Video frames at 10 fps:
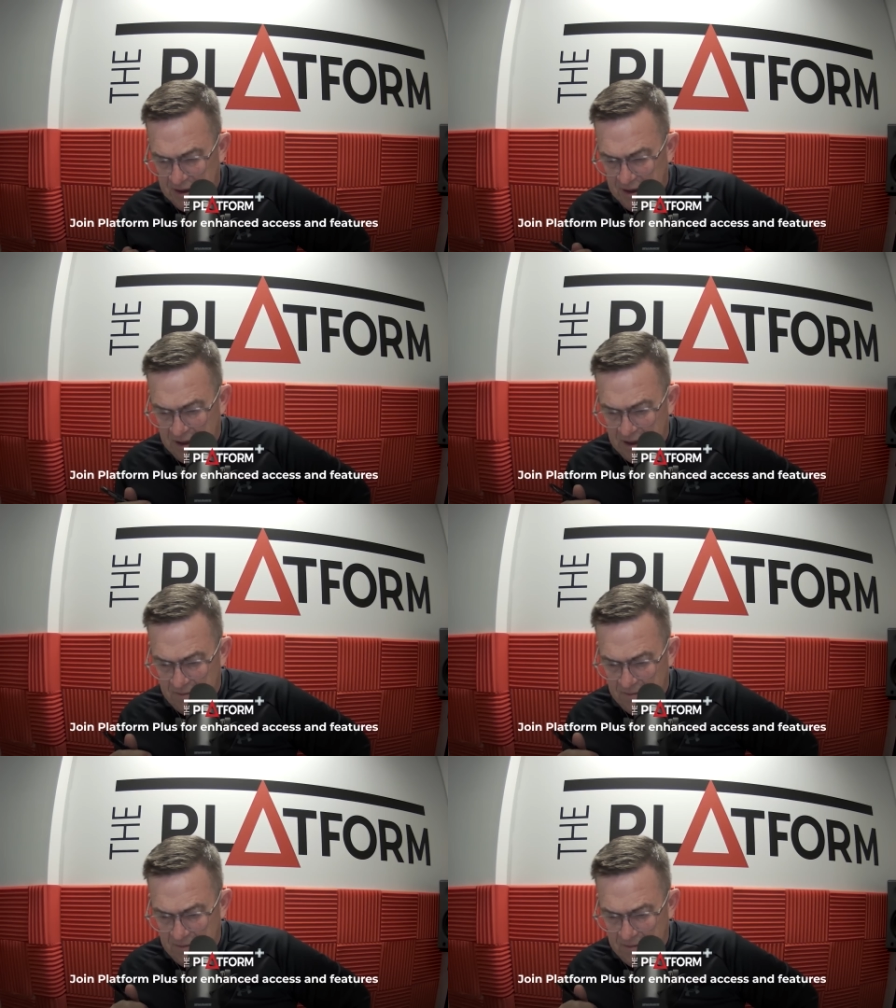
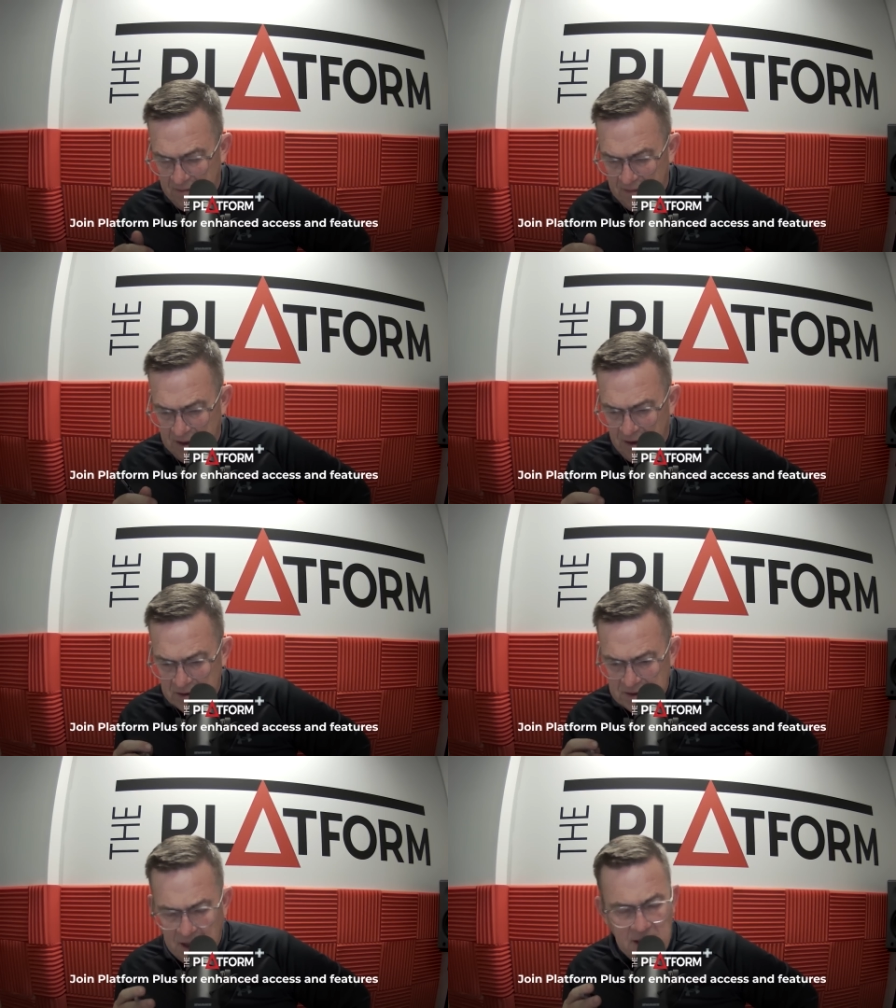um, in a oh,
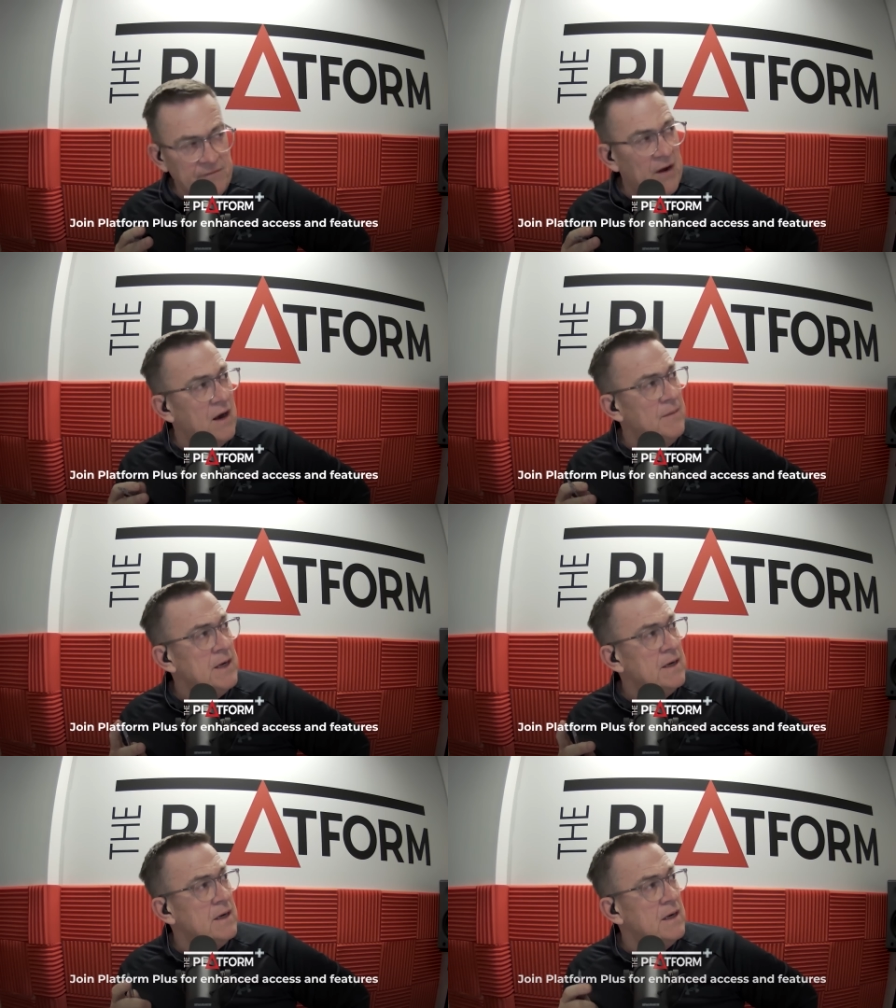hostile
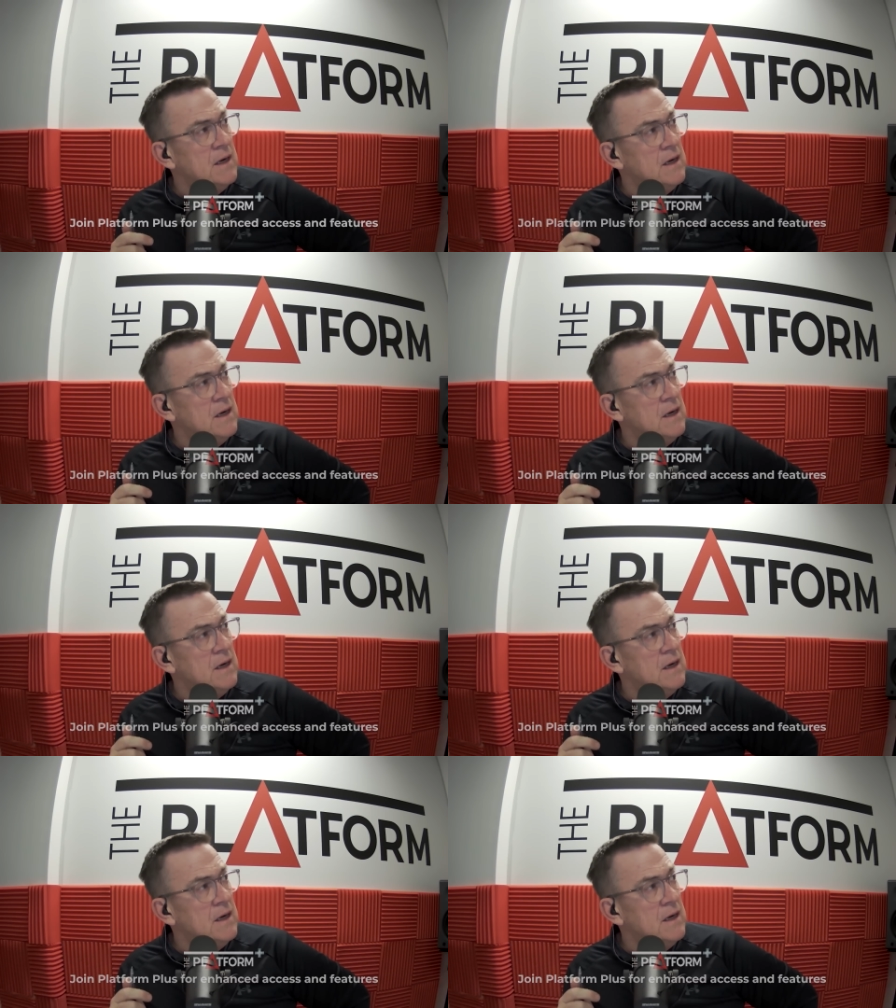environment?